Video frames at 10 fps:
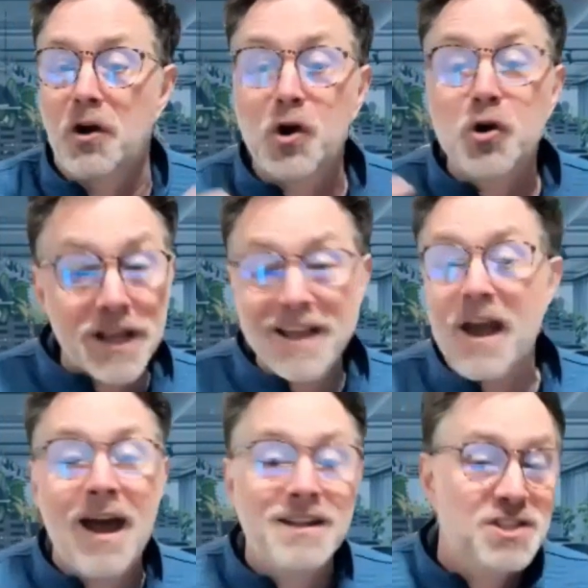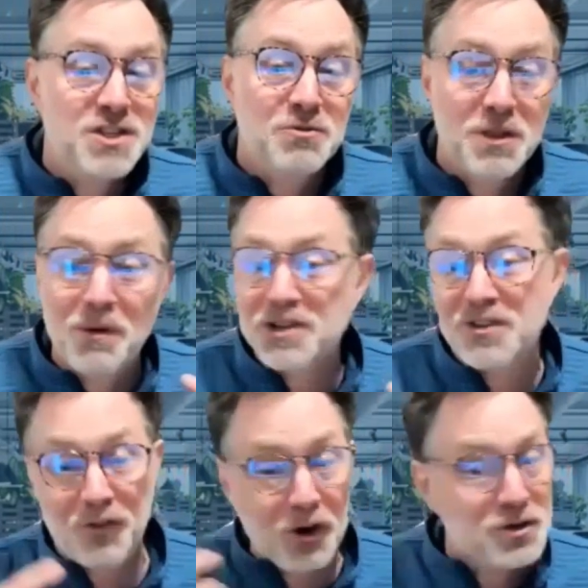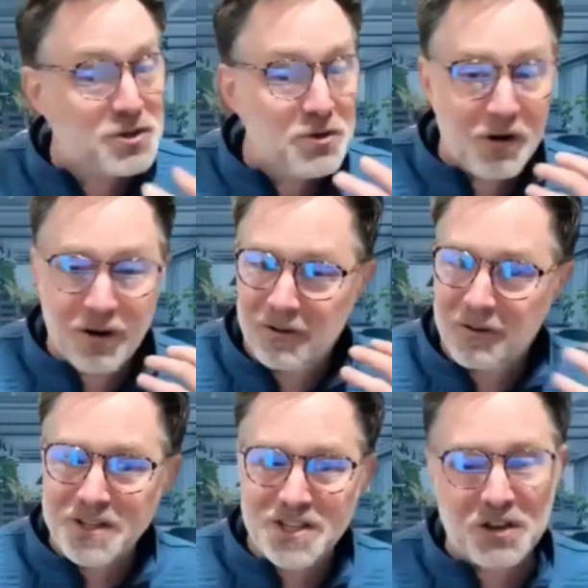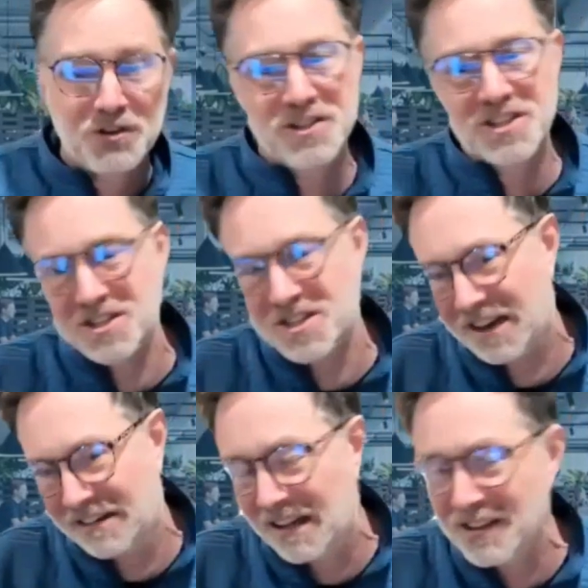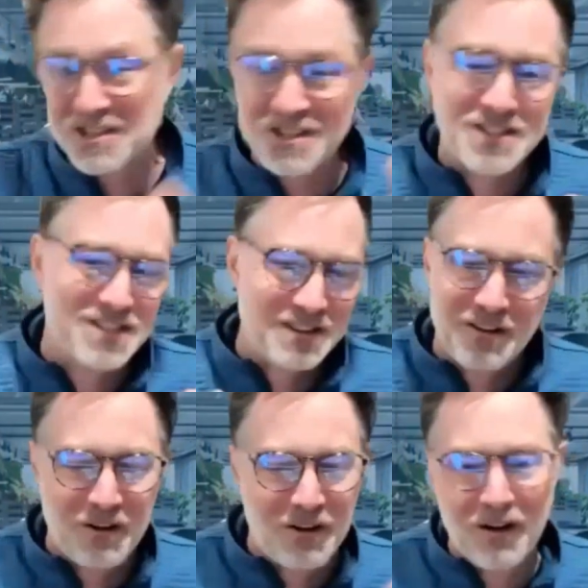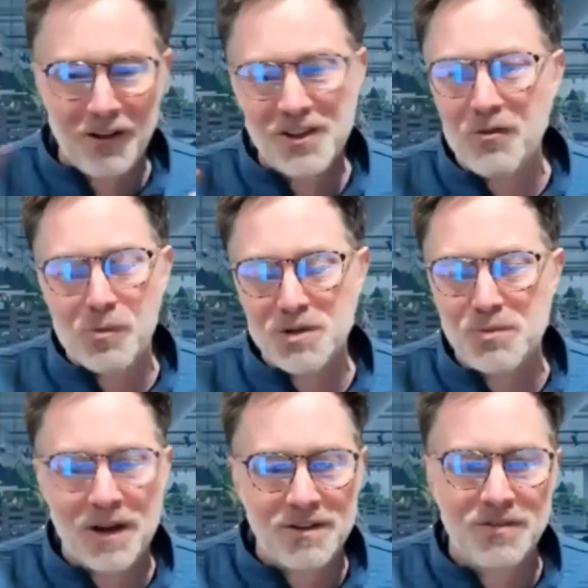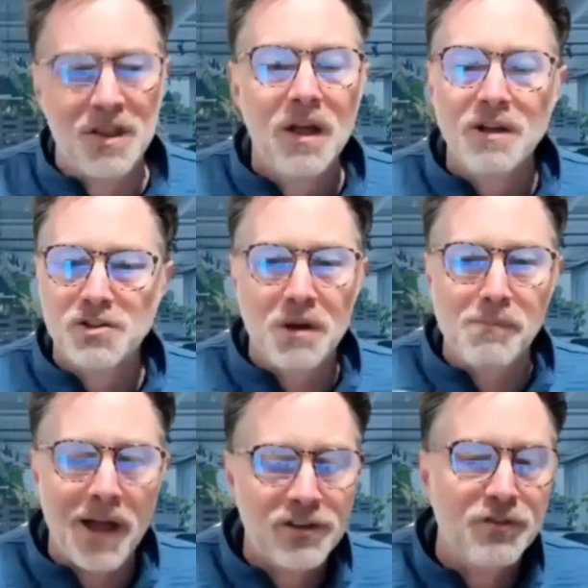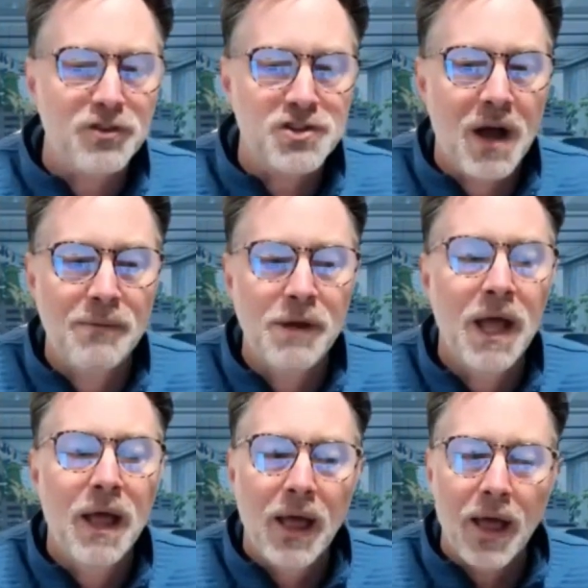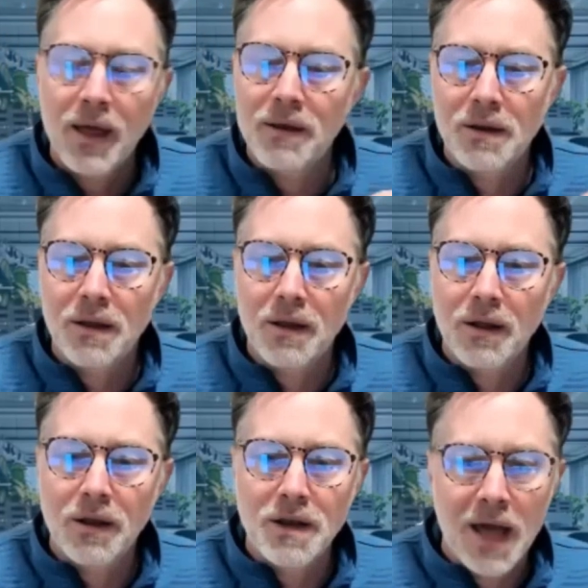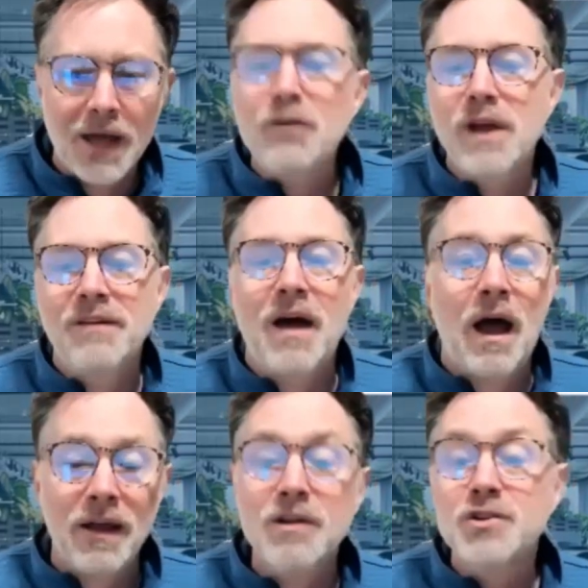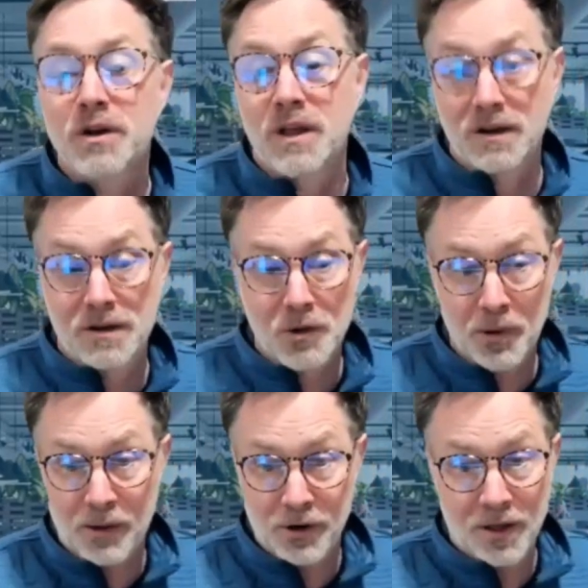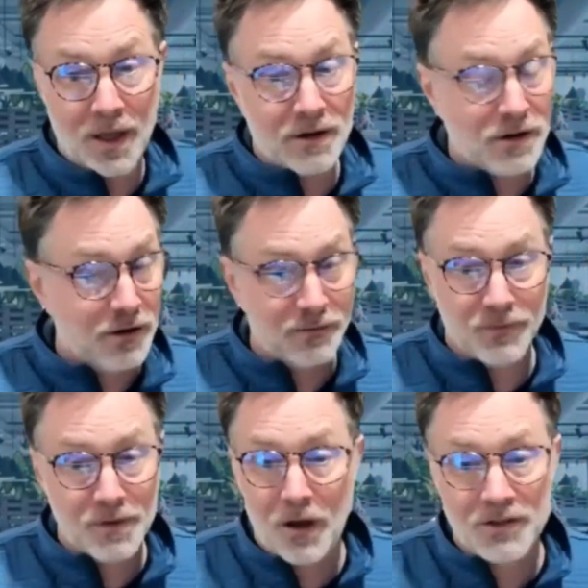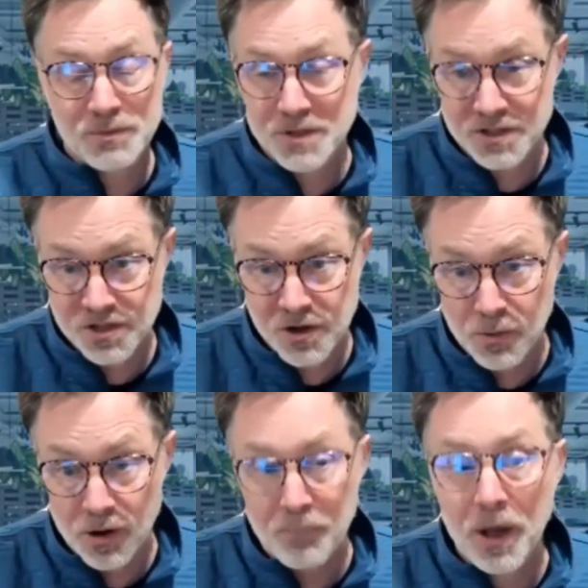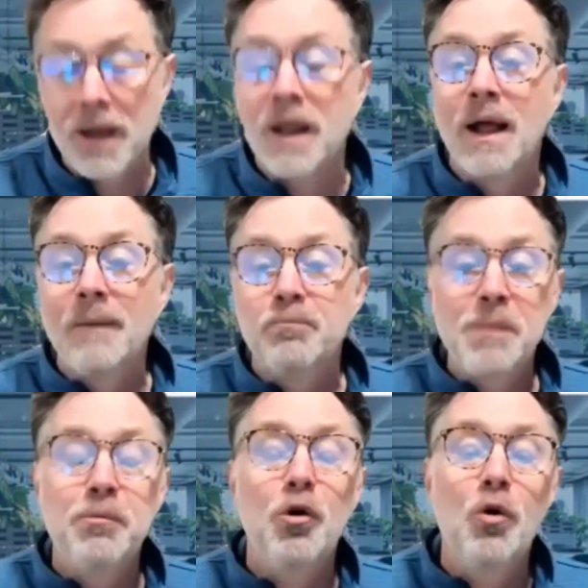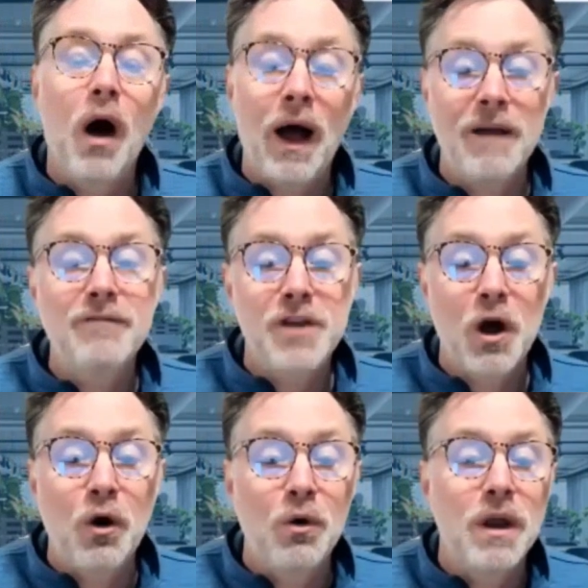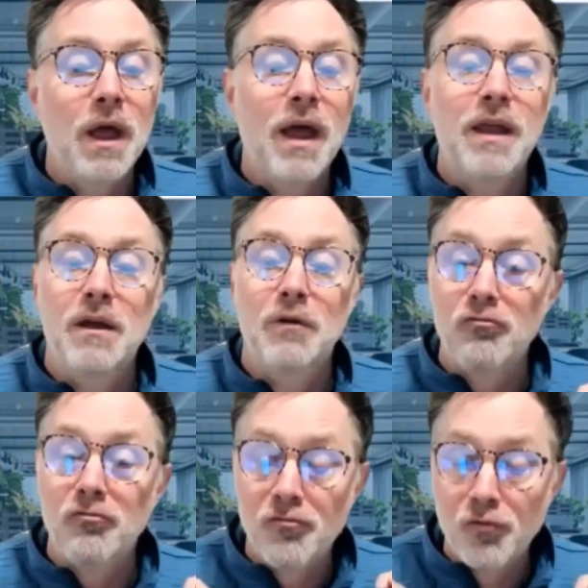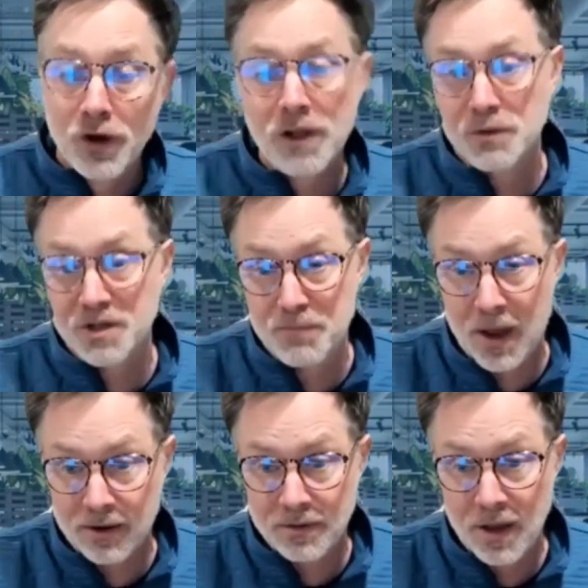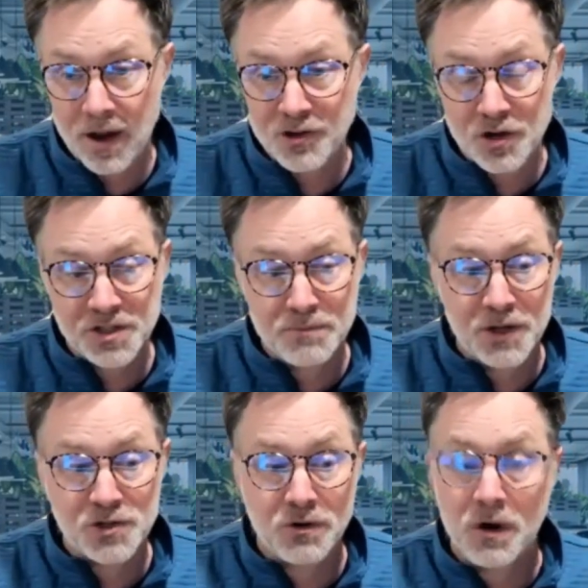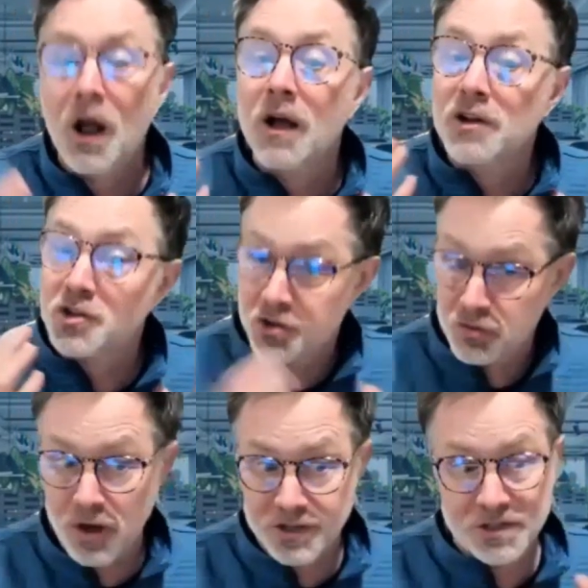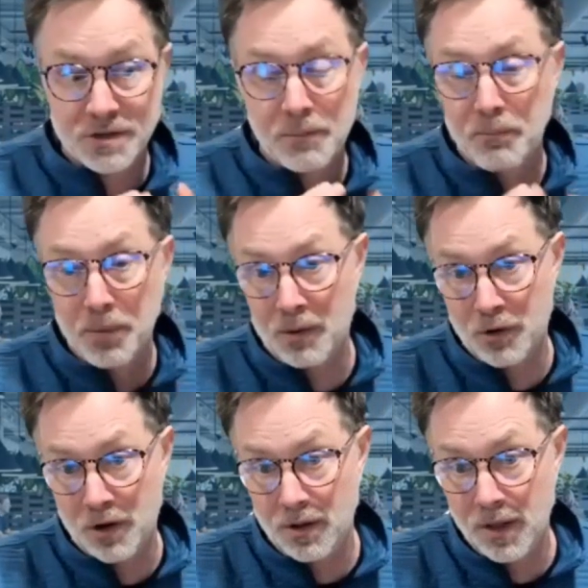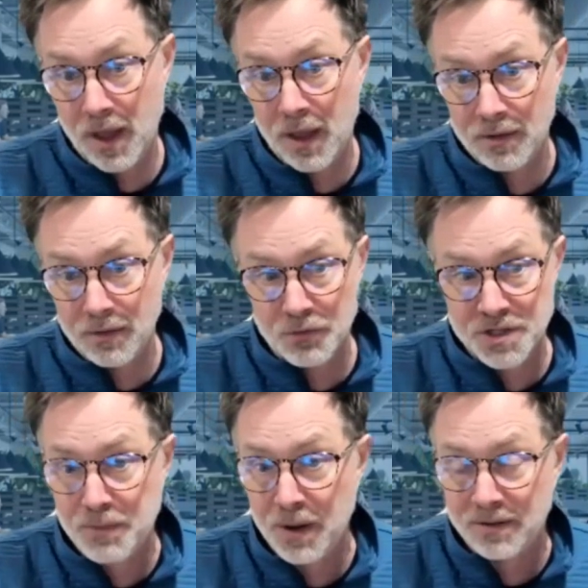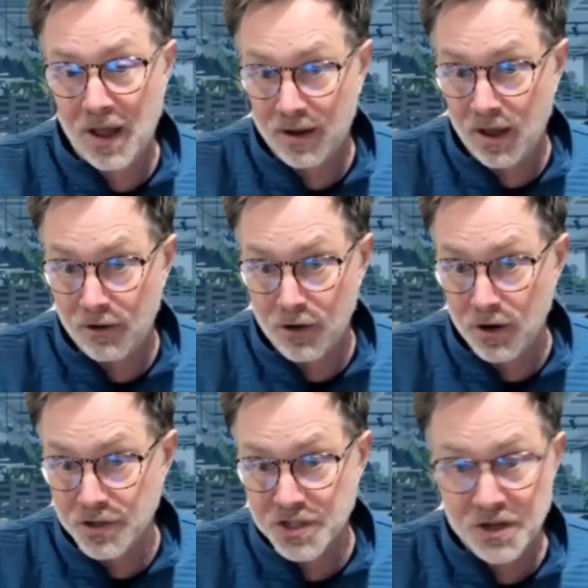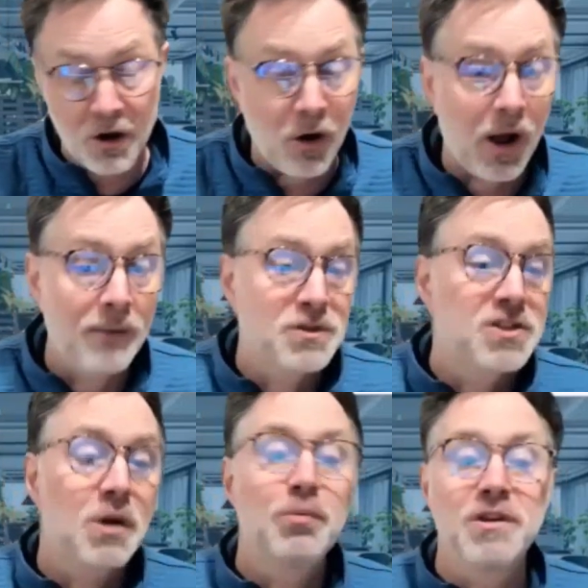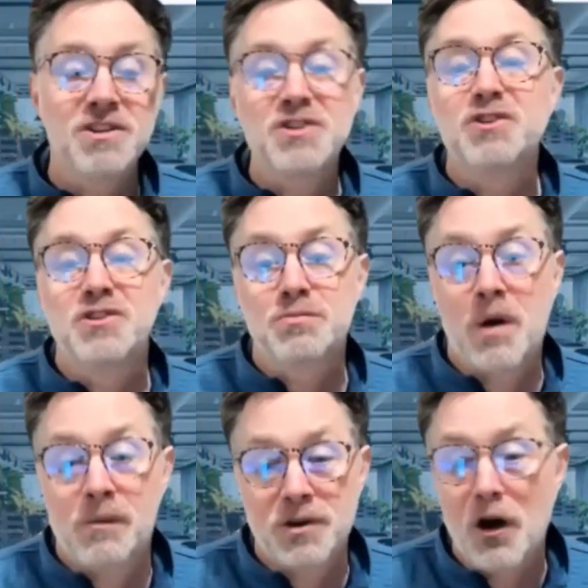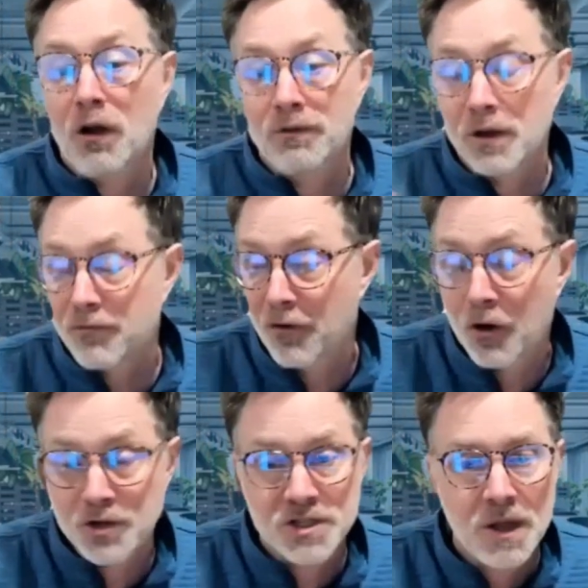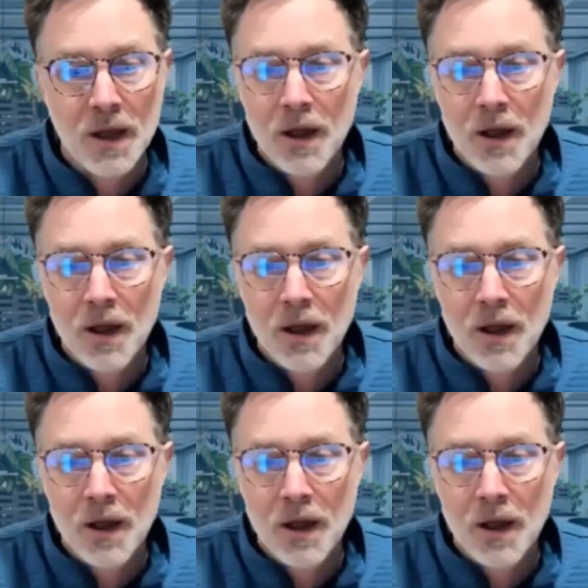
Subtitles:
herding cats with a bunch of folks who are consultants and technologists and all different perspectives, doing a masterful job. And not only have I enjoyed getting to know Barbara and her awesome sense of humor, but people who I have known and really respect, and I trust and mentor, trust Barbara and respect the heck out of her. So I'm so pleased to introduce Barbara to all of you folks.